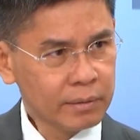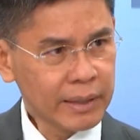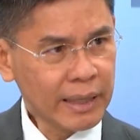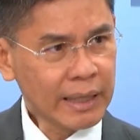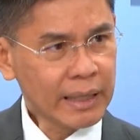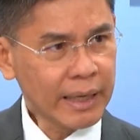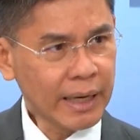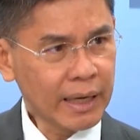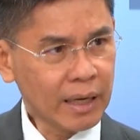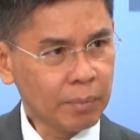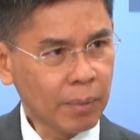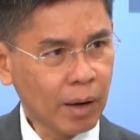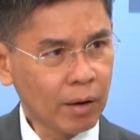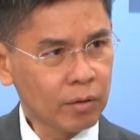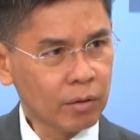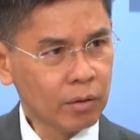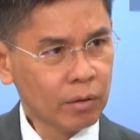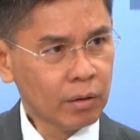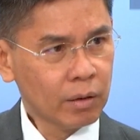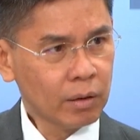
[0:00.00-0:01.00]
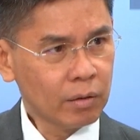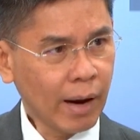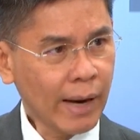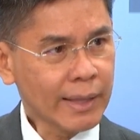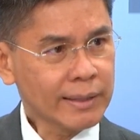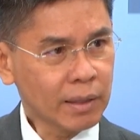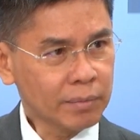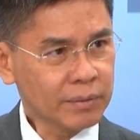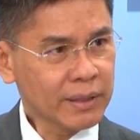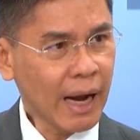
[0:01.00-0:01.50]
thinking about
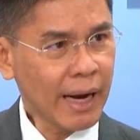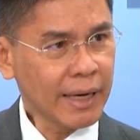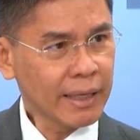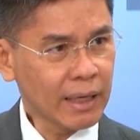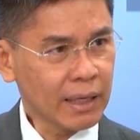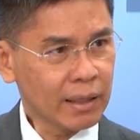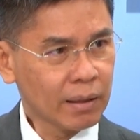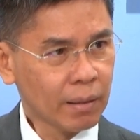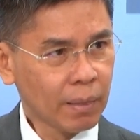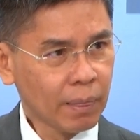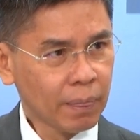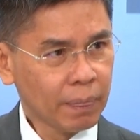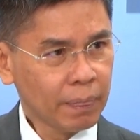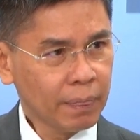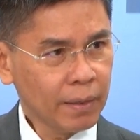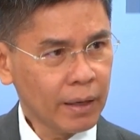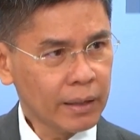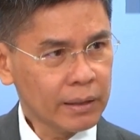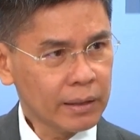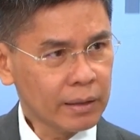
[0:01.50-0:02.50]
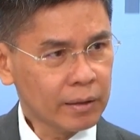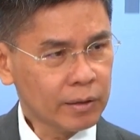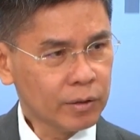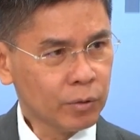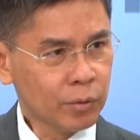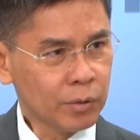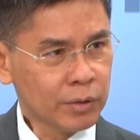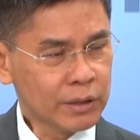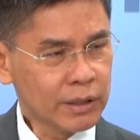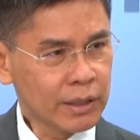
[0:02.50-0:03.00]
rise of China. I think
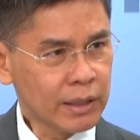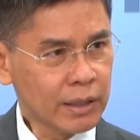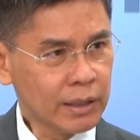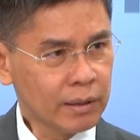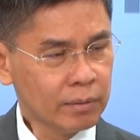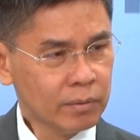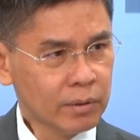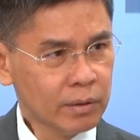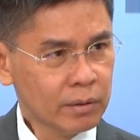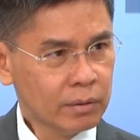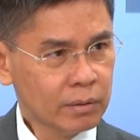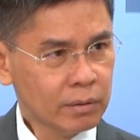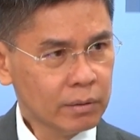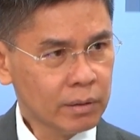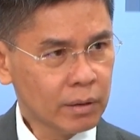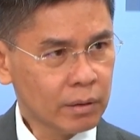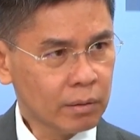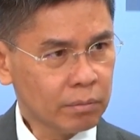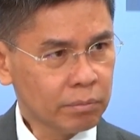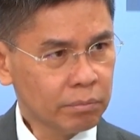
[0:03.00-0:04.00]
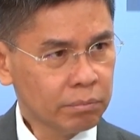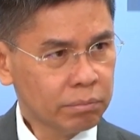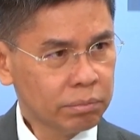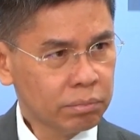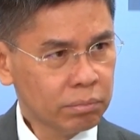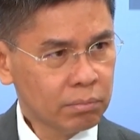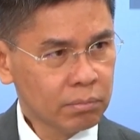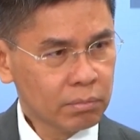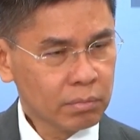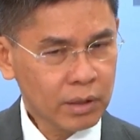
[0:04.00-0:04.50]
you will see the
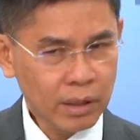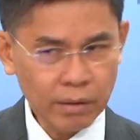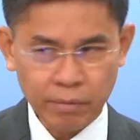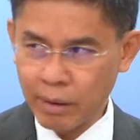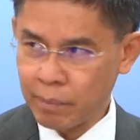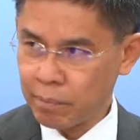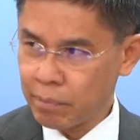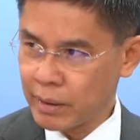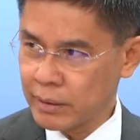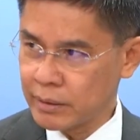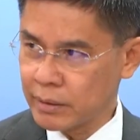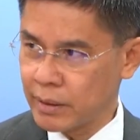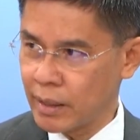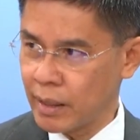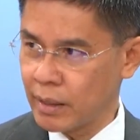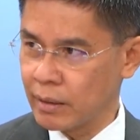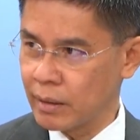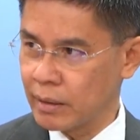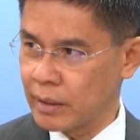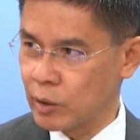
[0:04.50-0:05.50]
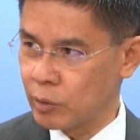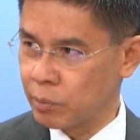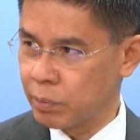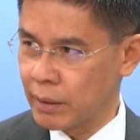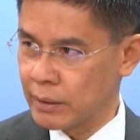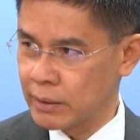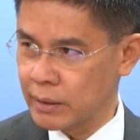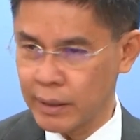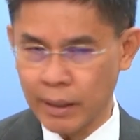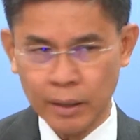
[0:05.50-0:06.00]
current president, the new
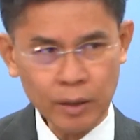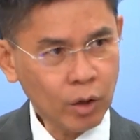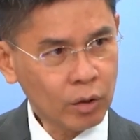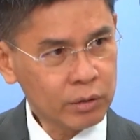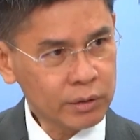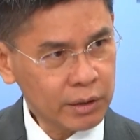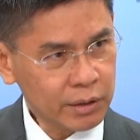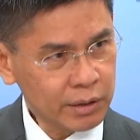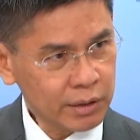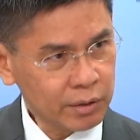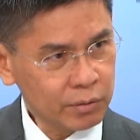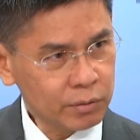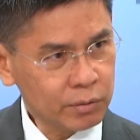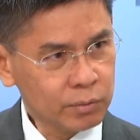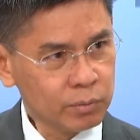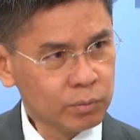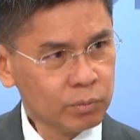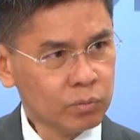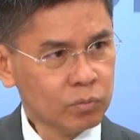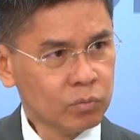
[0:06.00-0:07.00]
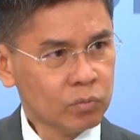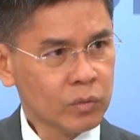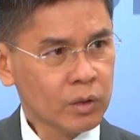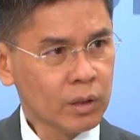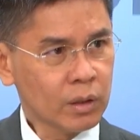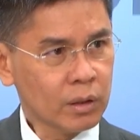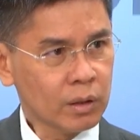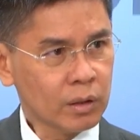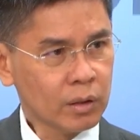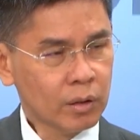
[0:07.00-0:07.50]
president continue
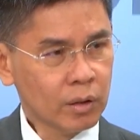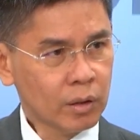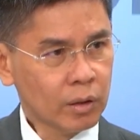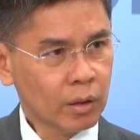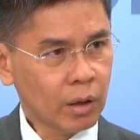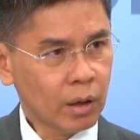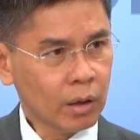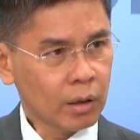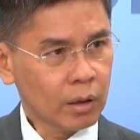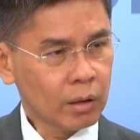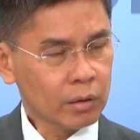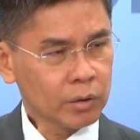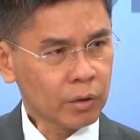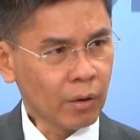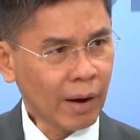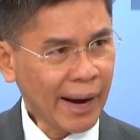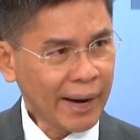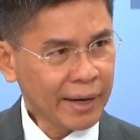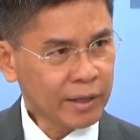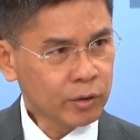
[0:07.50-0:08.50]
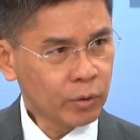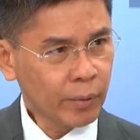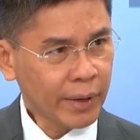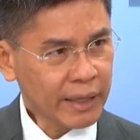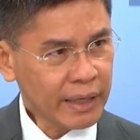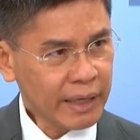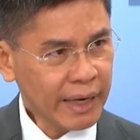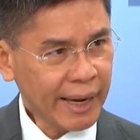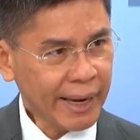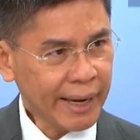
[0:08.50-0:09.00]
uh, uh, trying to
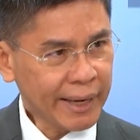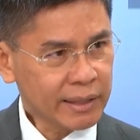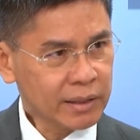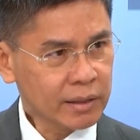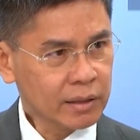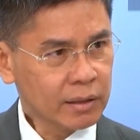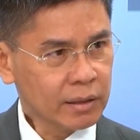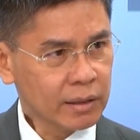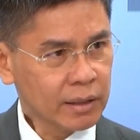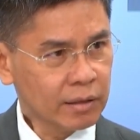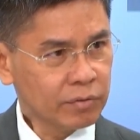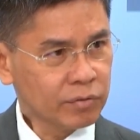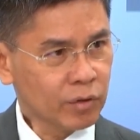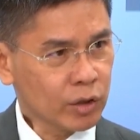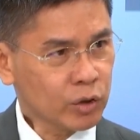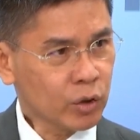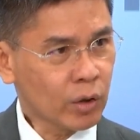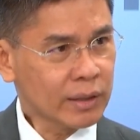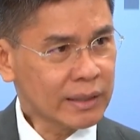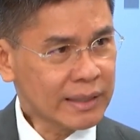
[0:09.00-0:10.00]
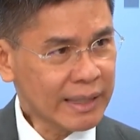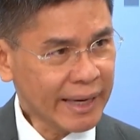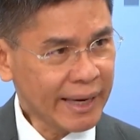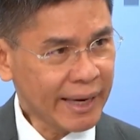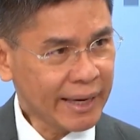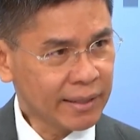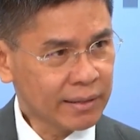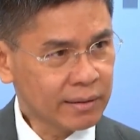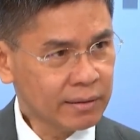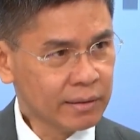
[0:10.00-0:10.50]
engage if not
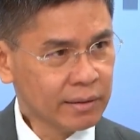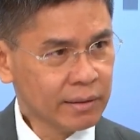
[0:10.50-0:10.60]
contain